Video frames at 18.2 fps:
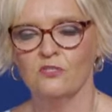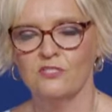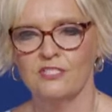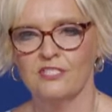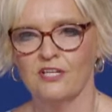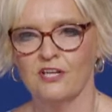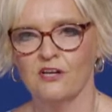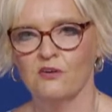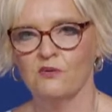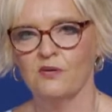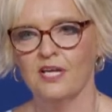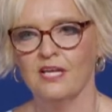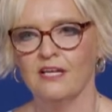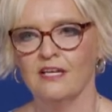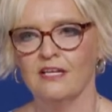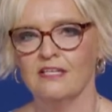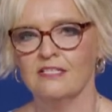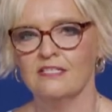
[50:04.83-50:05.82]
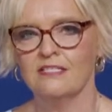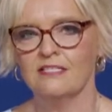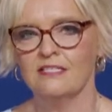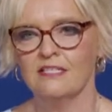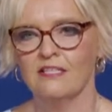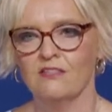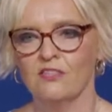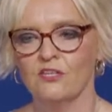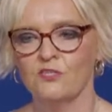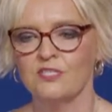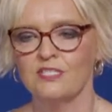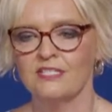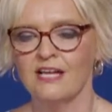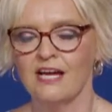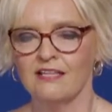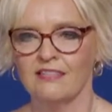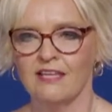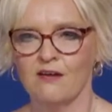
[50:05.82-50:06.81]
also is
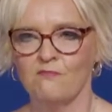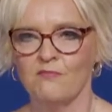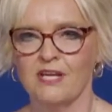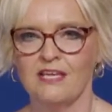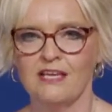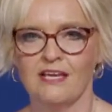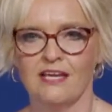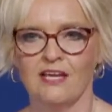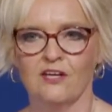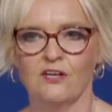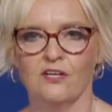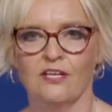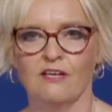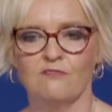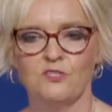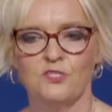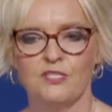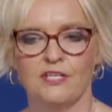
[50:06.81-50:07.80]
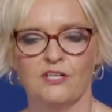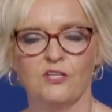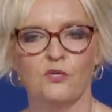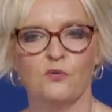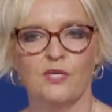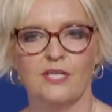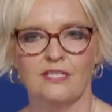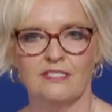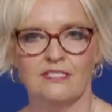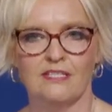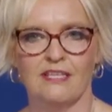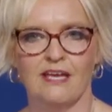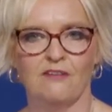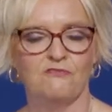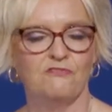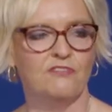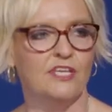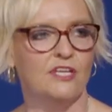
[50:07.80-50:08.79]
there's not that many caregivers that are going into
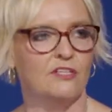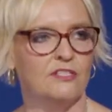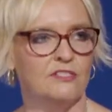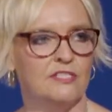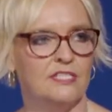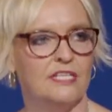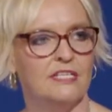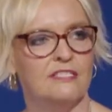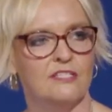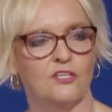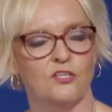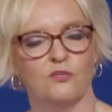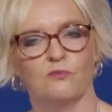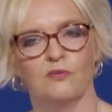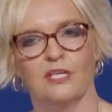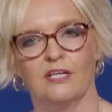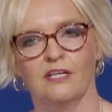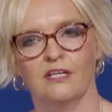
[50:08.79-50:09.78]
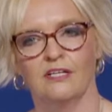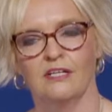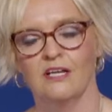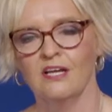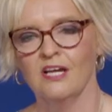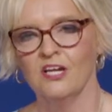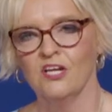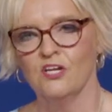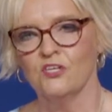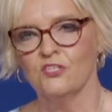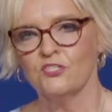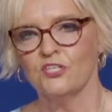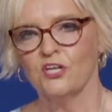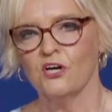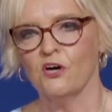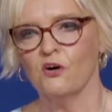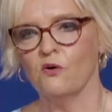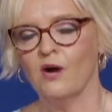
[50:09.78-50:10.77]
that field as a career.
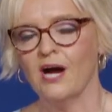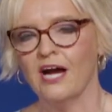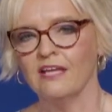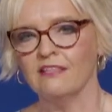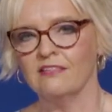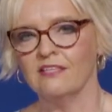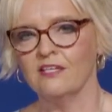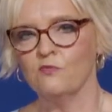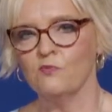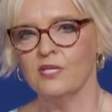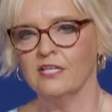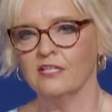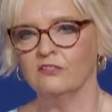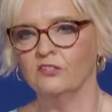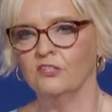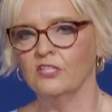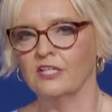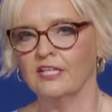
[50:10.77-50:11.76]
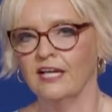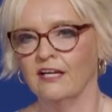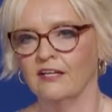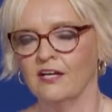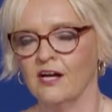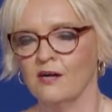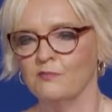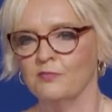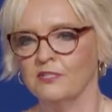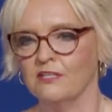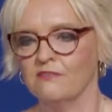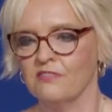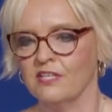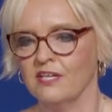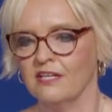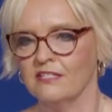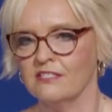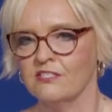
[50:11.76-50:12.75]
So I think we can look at a couple
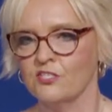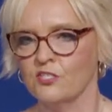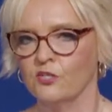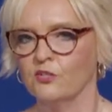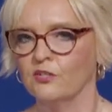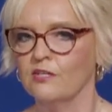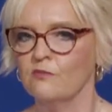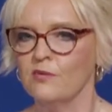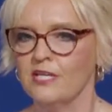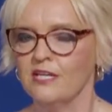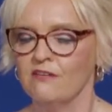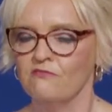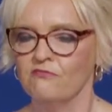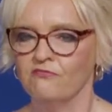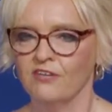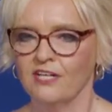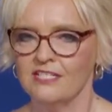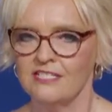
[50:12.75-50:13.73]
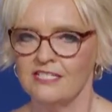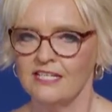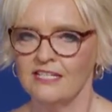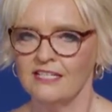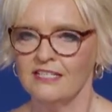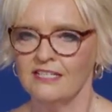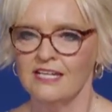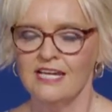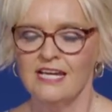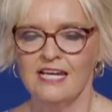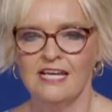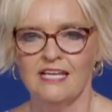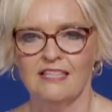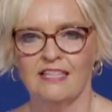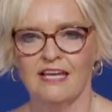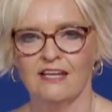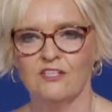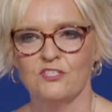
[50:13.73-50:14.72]
of things. Certainly we need funding
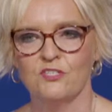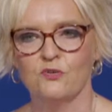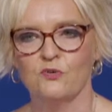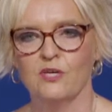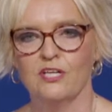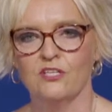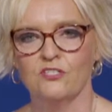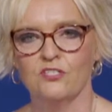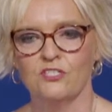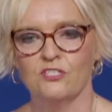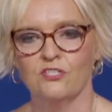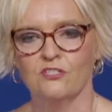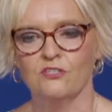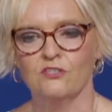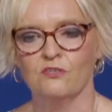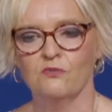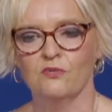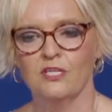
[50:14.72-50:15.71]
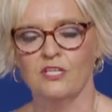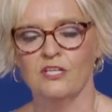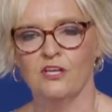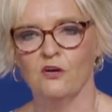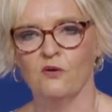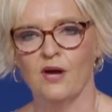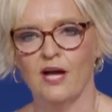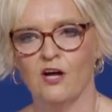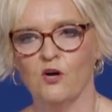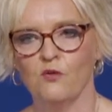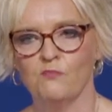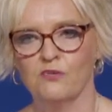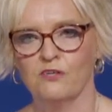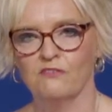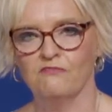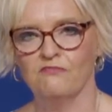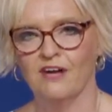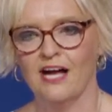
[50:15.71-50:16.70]
that is going to,
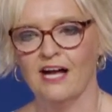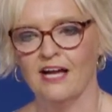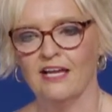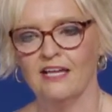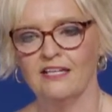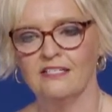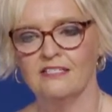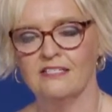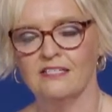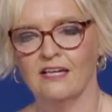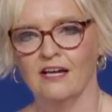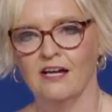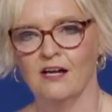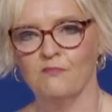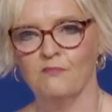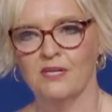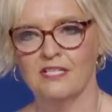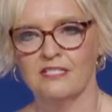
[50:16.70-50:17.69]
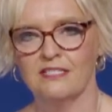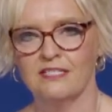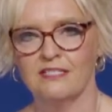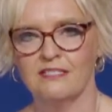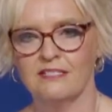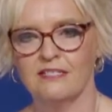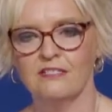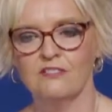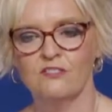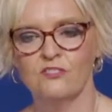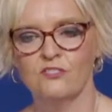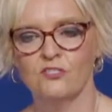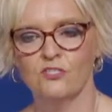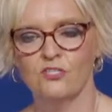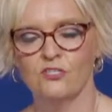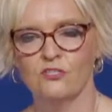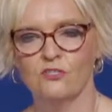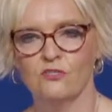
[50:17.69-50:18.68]
help provide
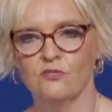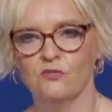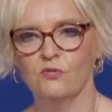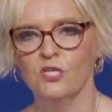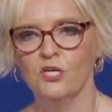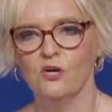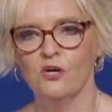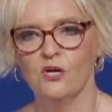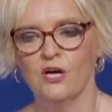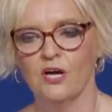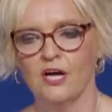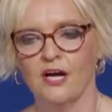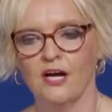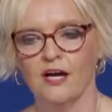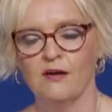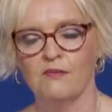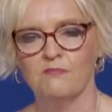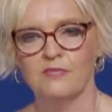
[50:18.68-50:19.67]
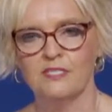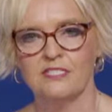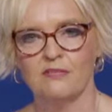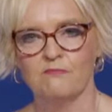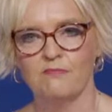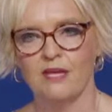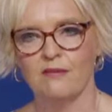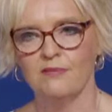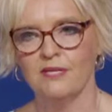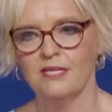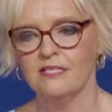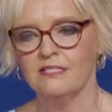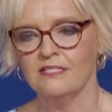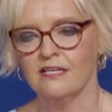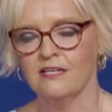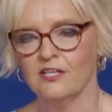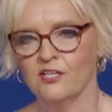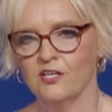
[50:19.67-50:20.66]
assistance to some maybe
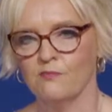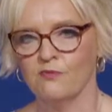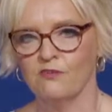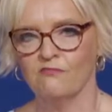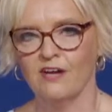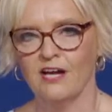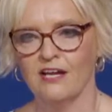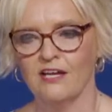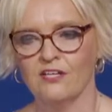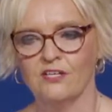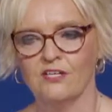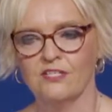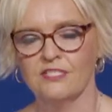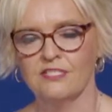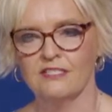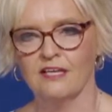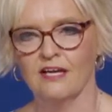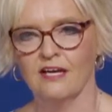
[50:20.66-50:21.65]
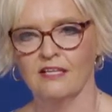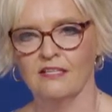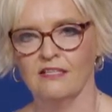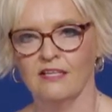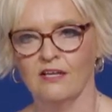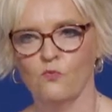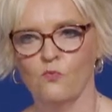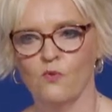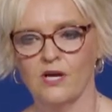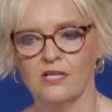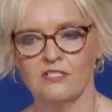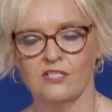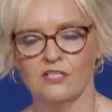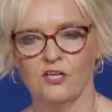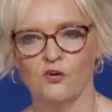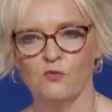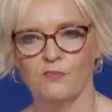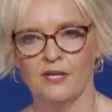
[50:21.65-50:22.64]
daycare providers that want
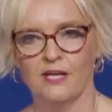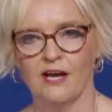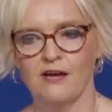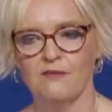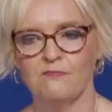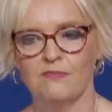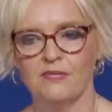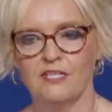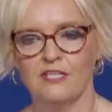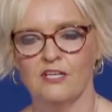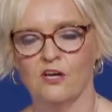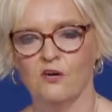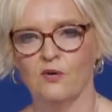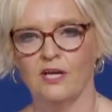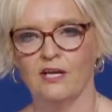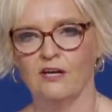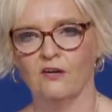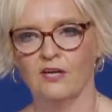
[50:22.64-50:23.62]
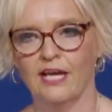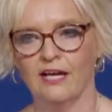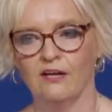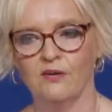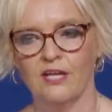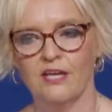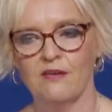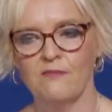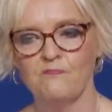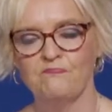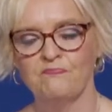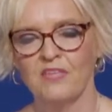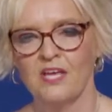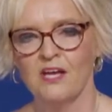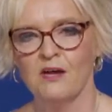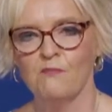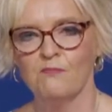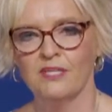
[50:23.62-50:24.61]
to open up, in our county.
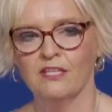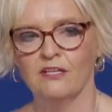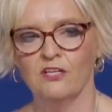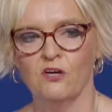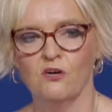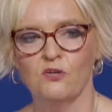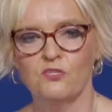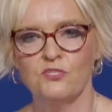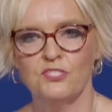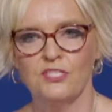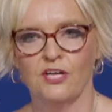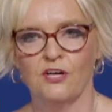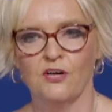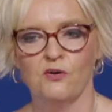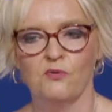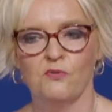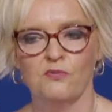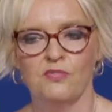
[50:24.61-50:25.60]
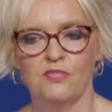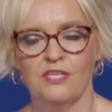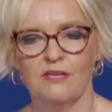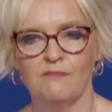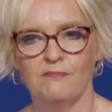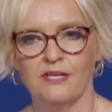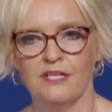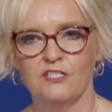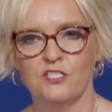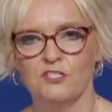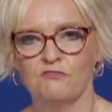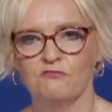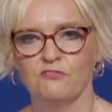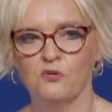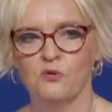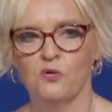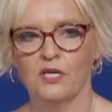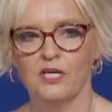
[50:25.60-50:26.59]
But then also the pitch
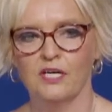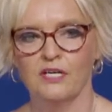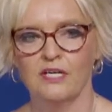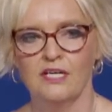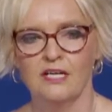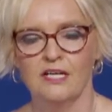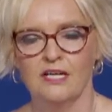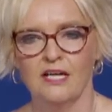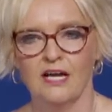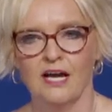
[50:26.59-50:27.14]
for